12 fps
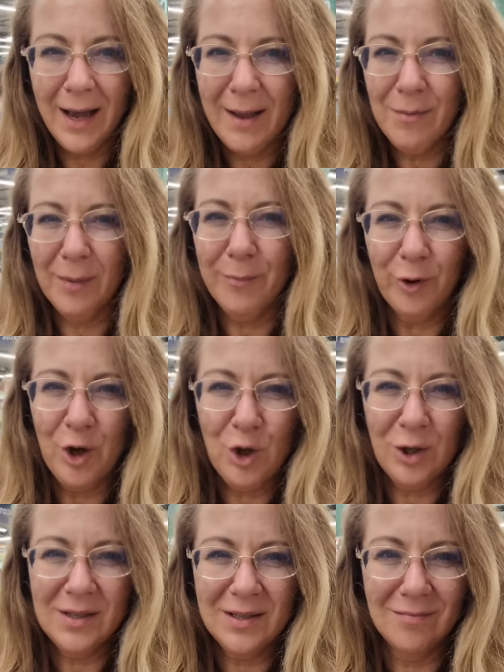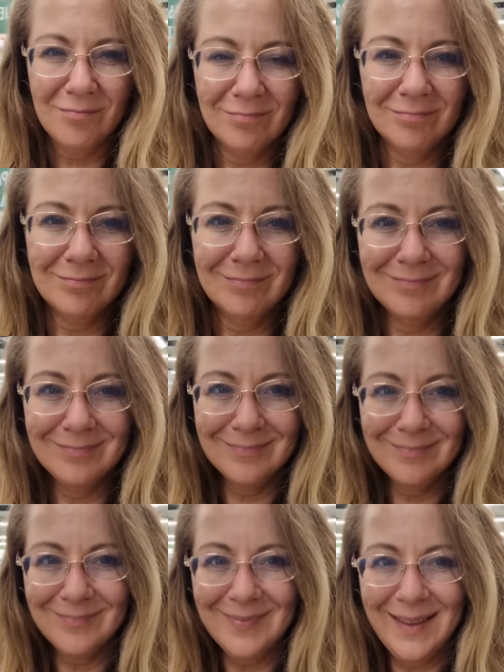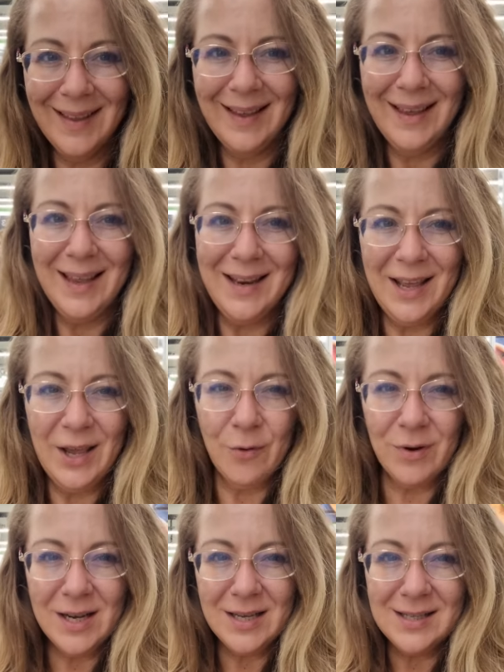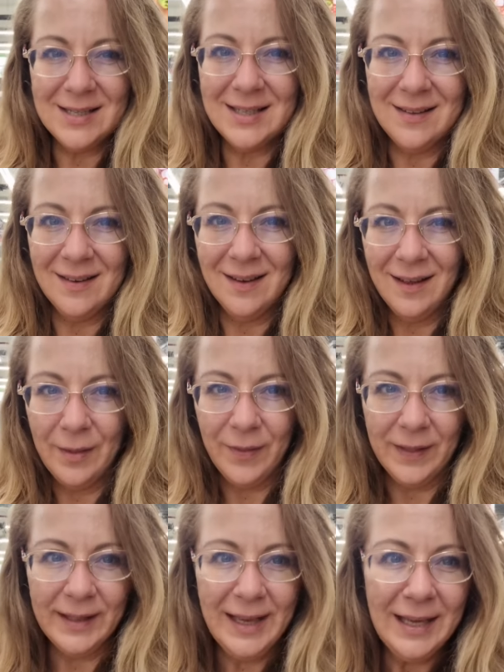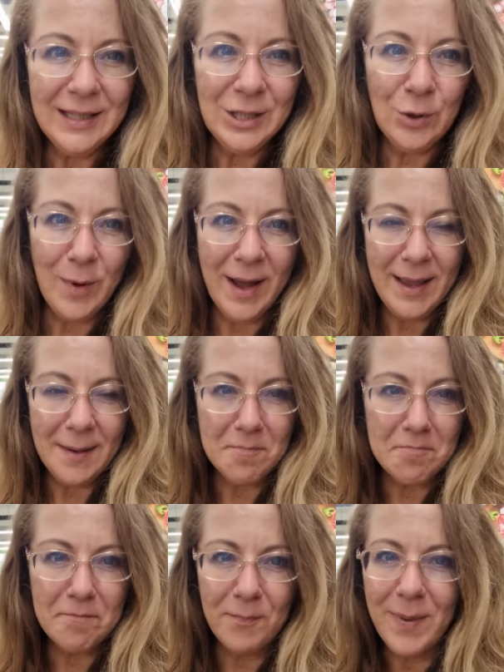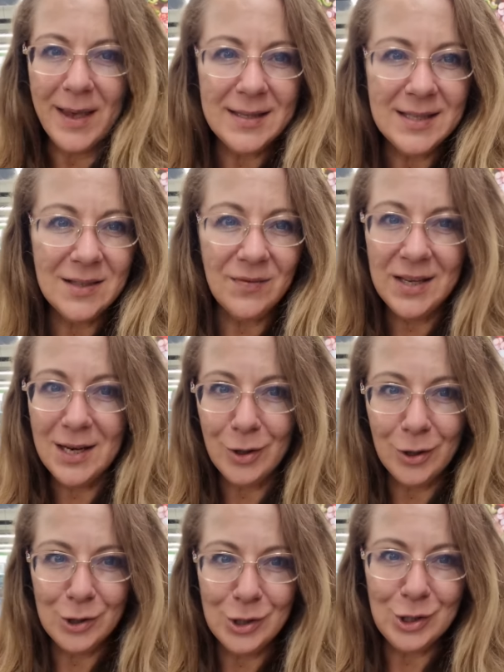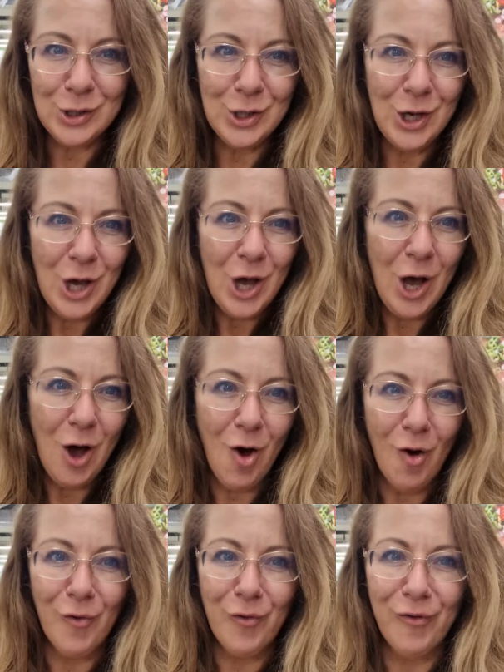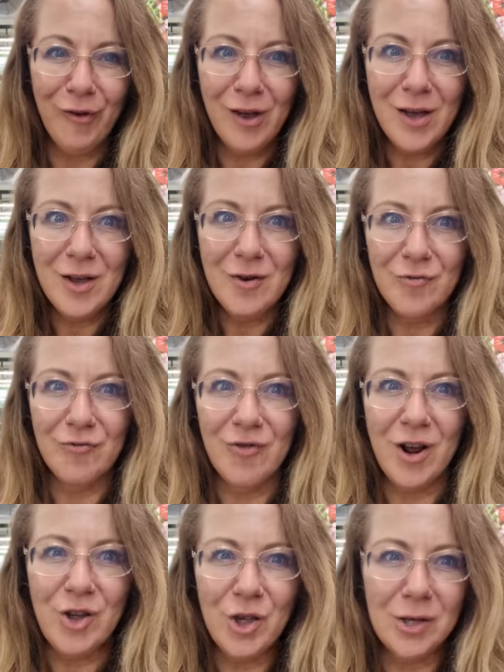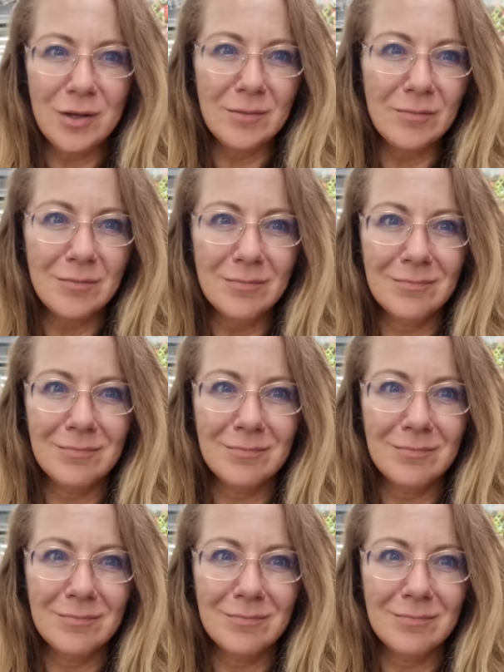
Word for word: I'm capricious. And here is the link to my best videos of Russian